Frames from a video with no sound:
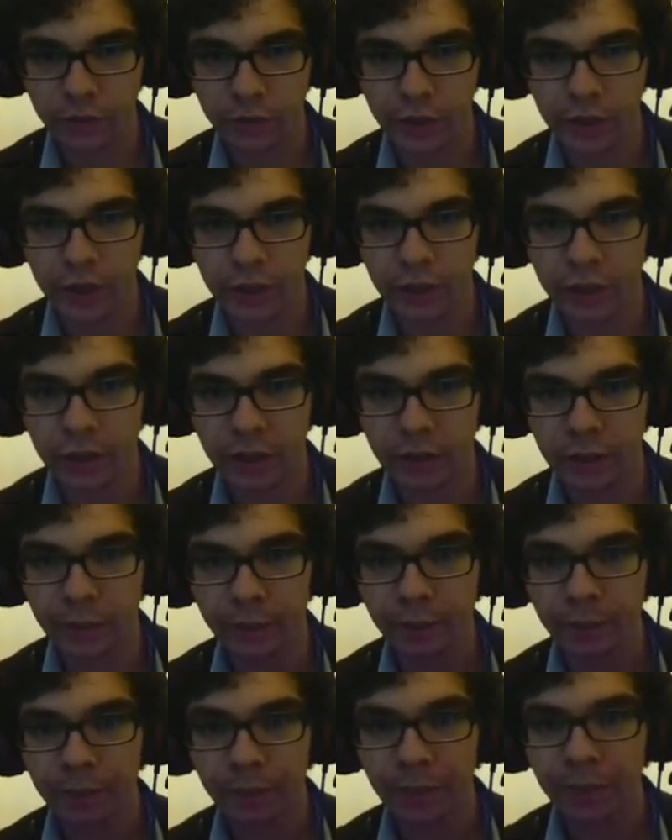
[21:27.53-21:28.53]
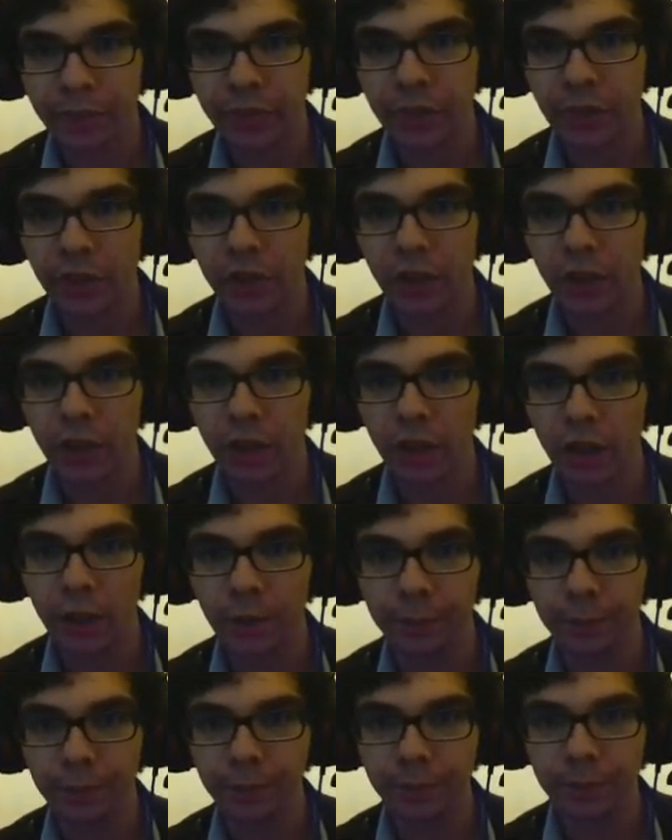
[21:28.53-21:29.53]
over here. I
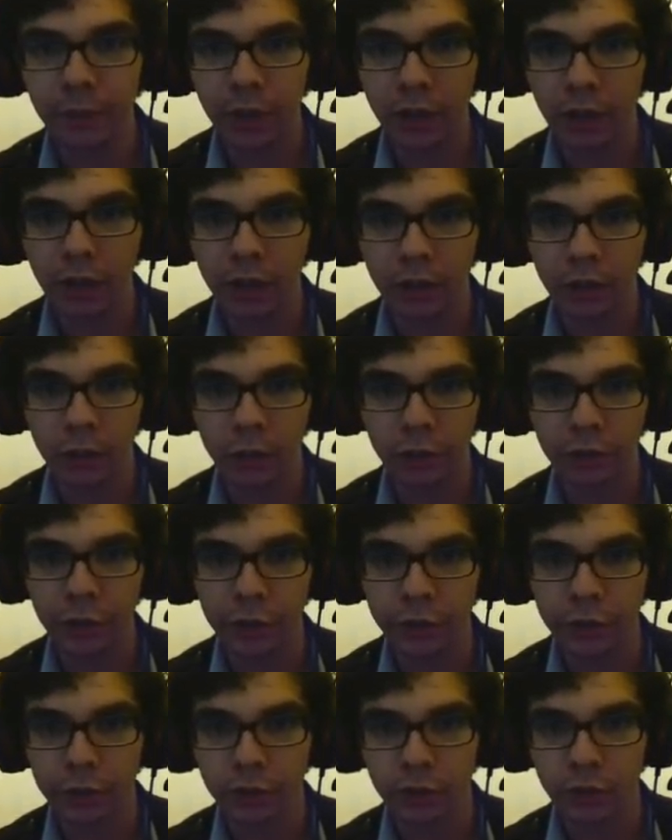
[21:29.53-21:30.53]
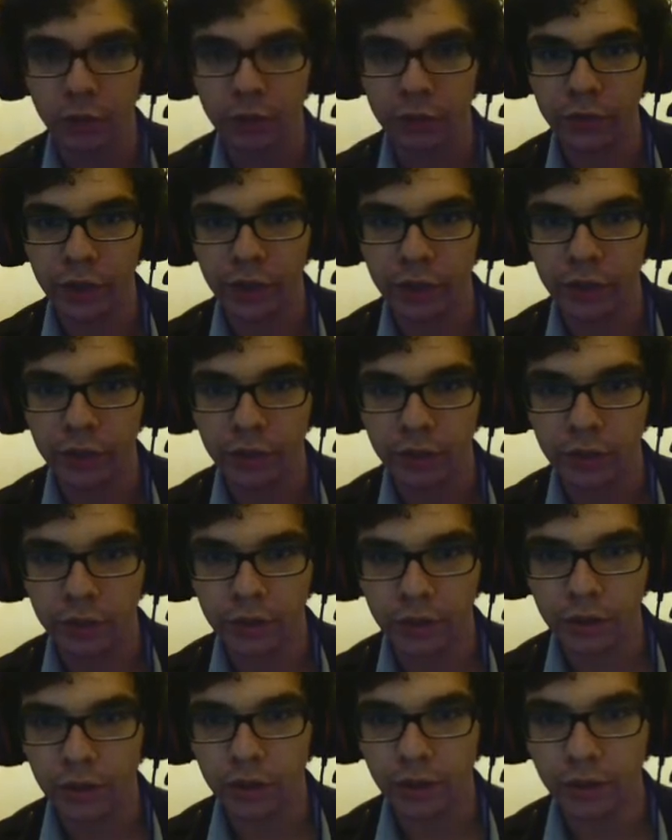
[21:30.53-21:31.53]
don't know if I should go over
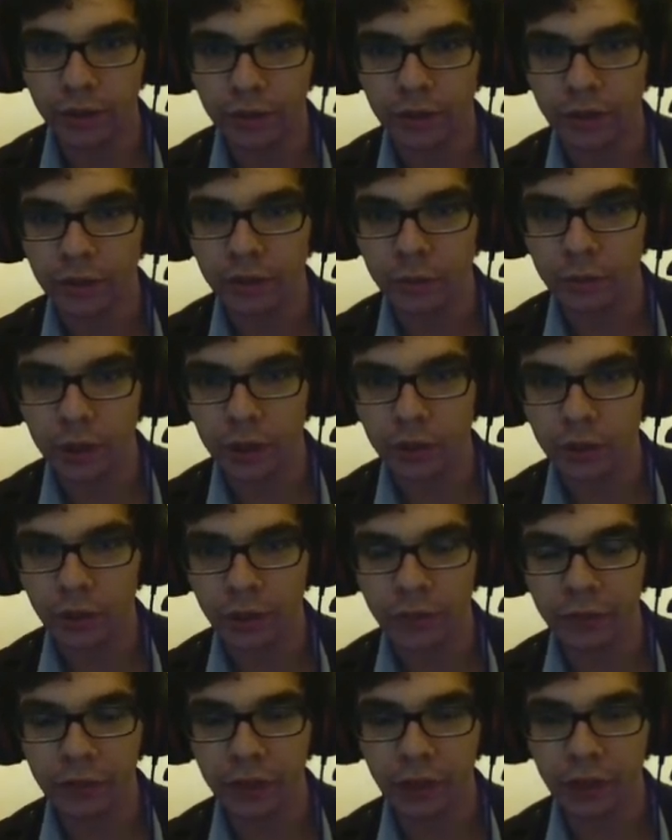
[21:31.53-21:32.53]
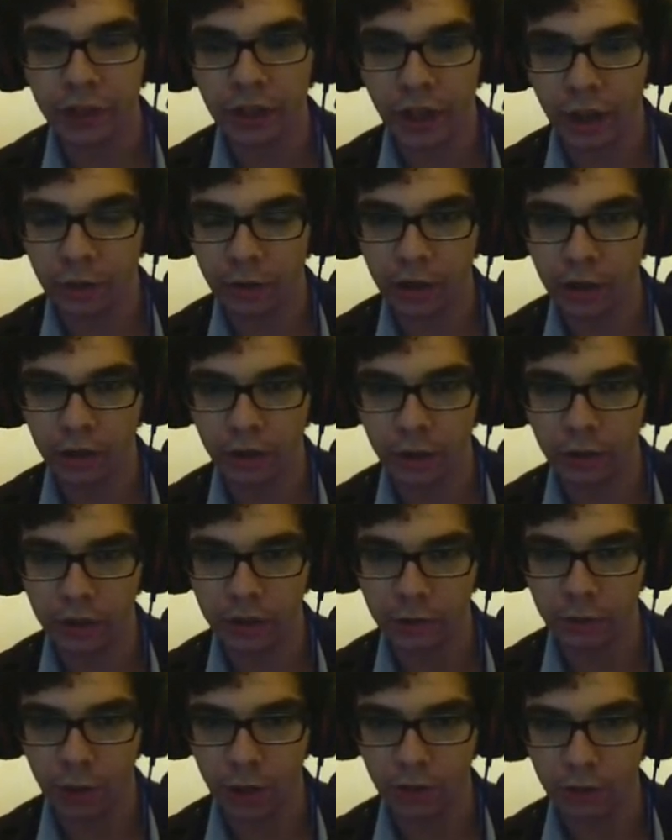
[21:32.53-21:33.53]
this way or over the other. We can go
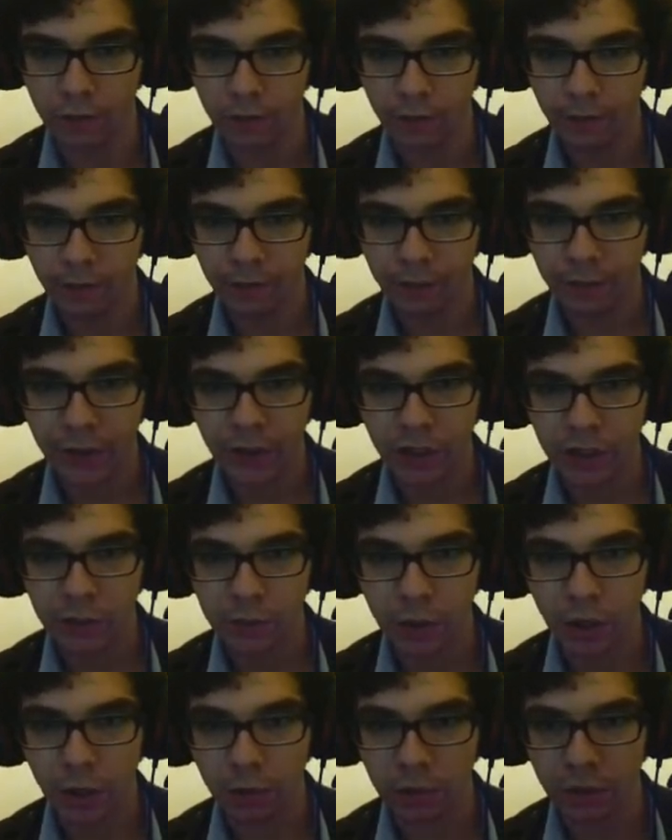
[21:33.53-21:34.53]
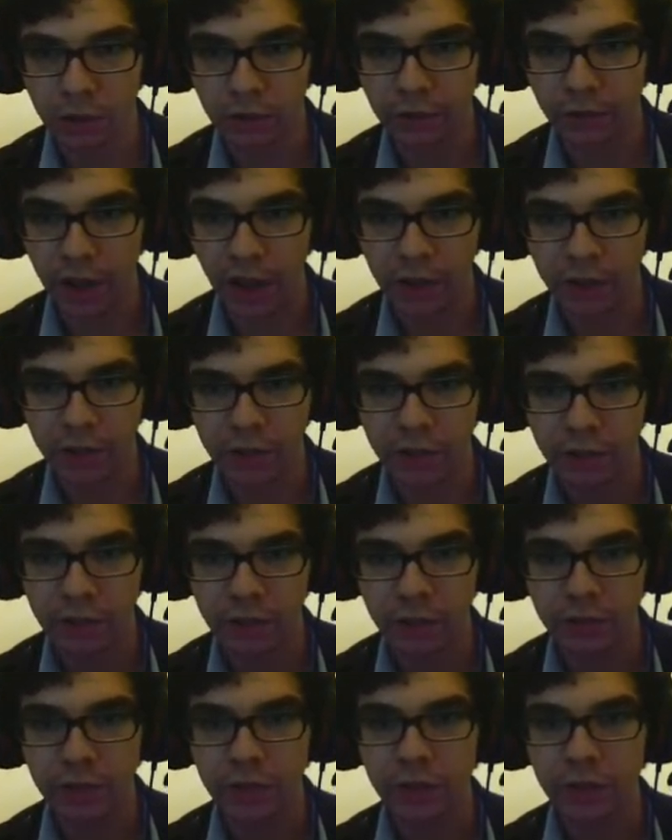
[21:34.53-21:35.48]
this way. It's probably faster.